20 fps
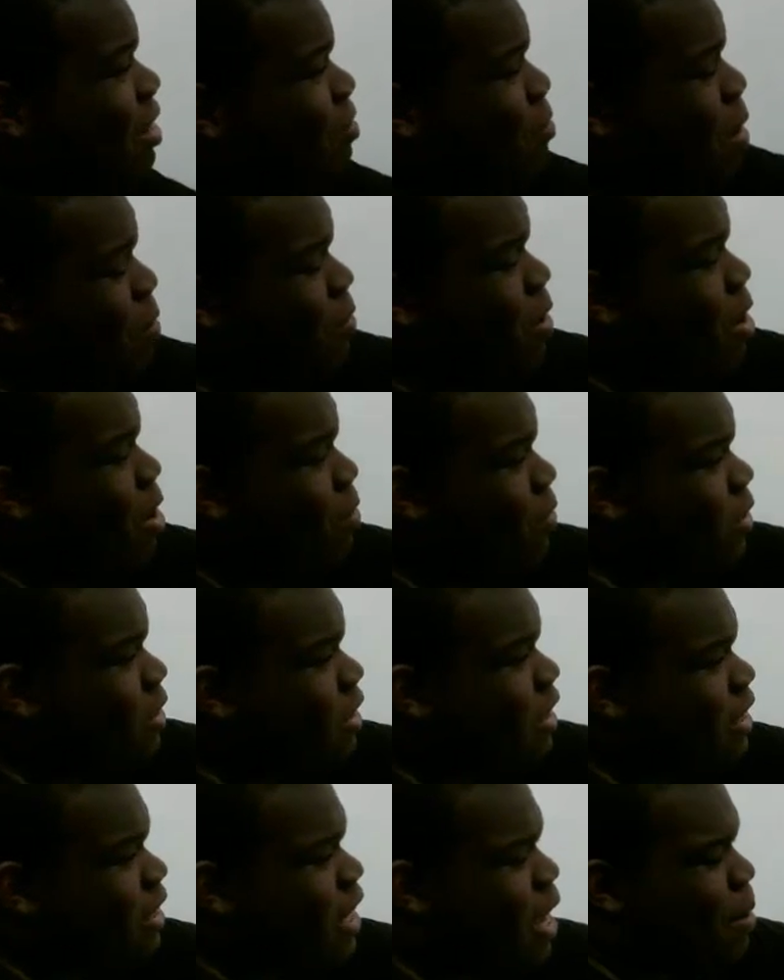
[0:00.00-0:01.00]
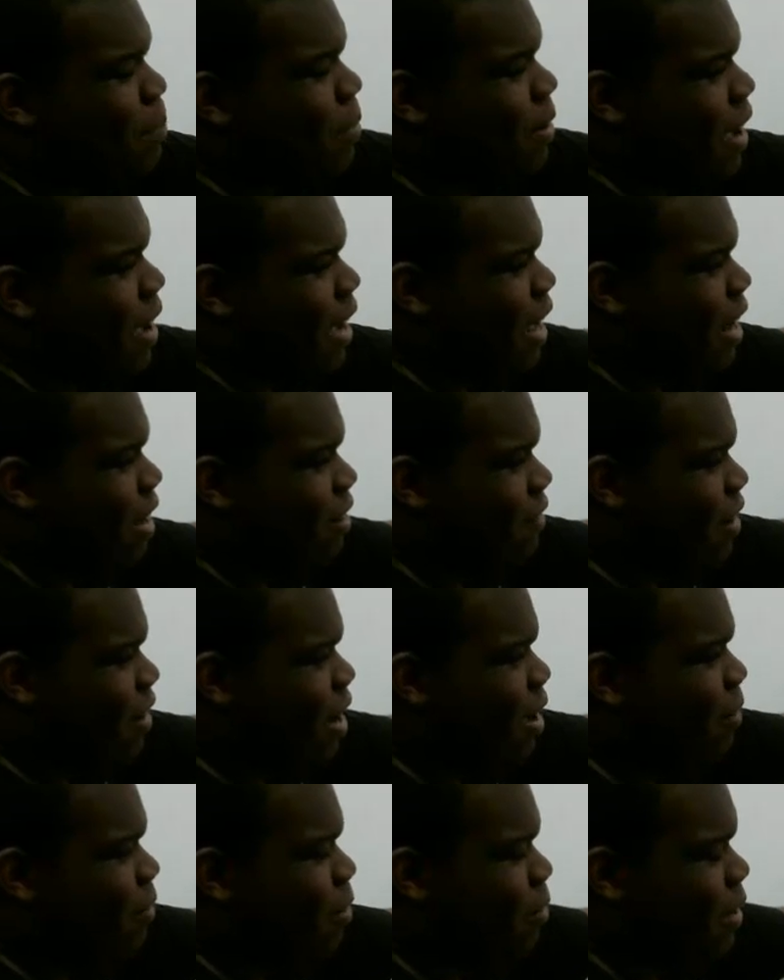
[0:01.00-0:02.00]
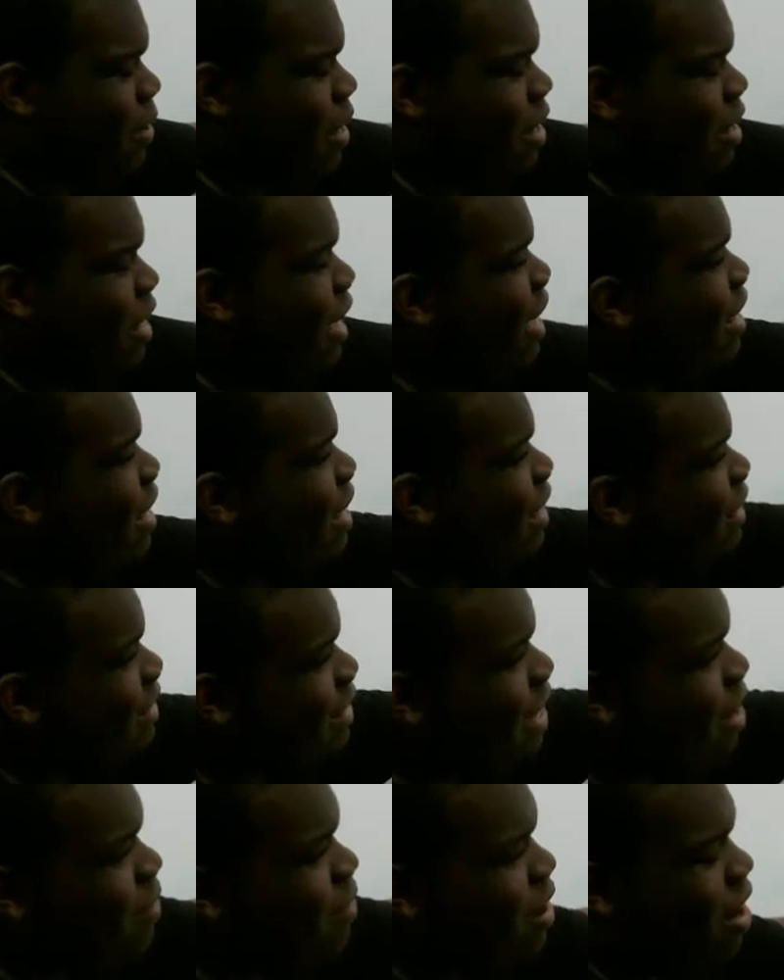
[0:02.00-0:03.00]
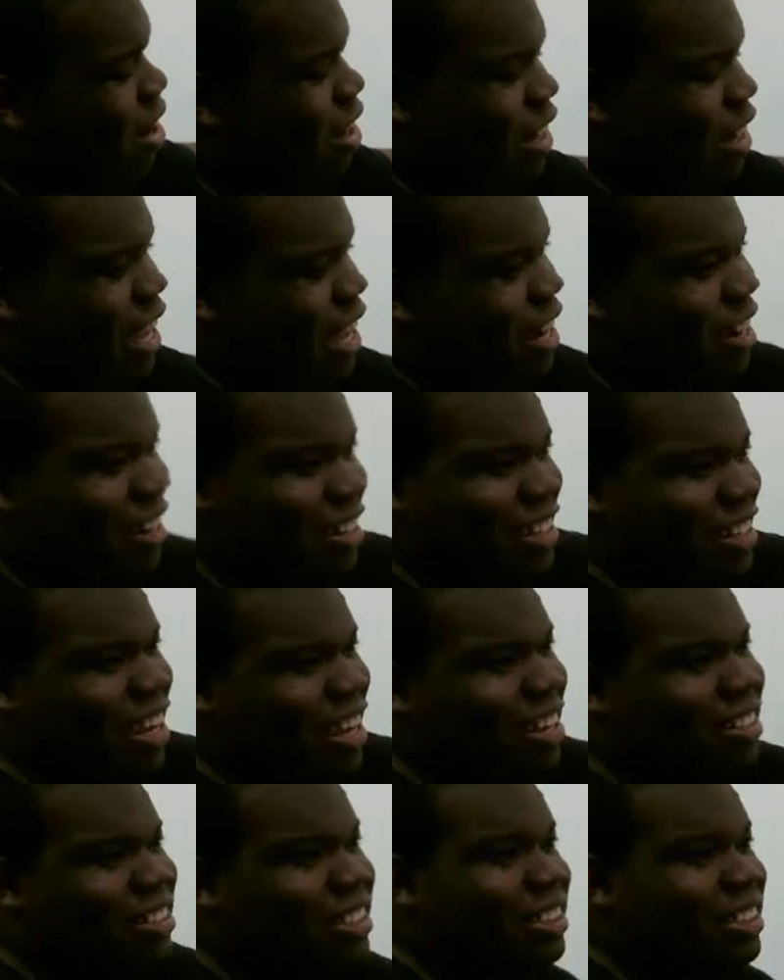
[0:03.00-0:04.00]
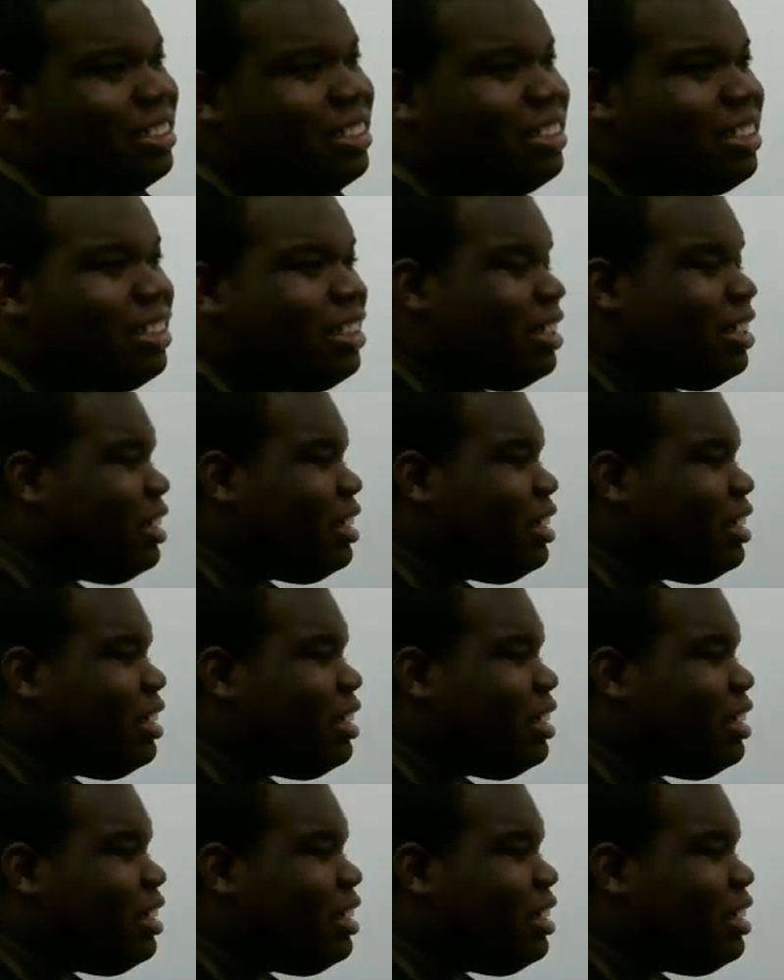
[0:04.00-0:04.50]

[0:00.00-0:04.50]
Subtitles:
my very first example I had a graph of Atlanta, South Carolina, the ocean.